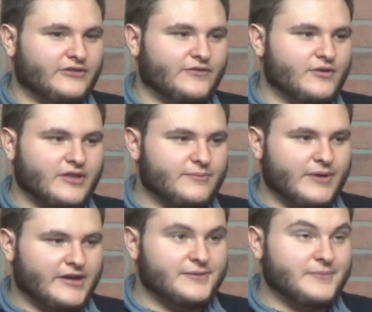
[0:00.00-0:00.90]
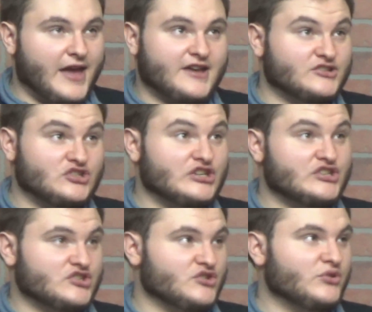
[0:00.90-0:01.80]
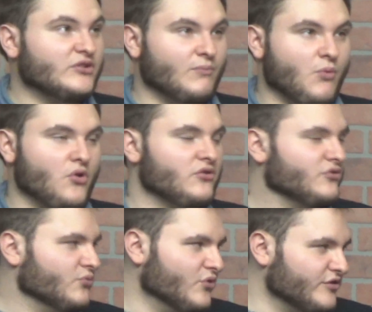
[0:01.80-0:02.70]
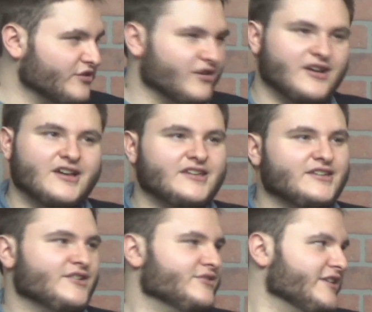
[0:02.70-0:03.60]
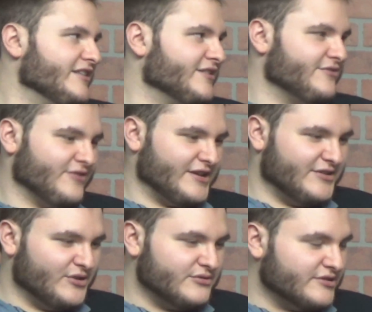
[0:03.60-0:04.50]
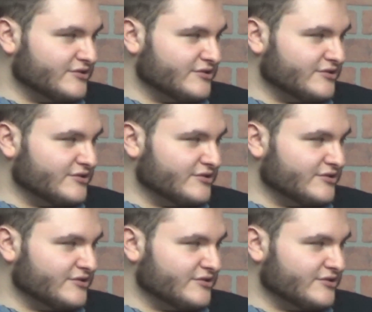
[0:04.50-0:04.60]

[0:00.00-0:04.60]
like making mac and cheese and you need to boil the water, you don't need to friggin' know this.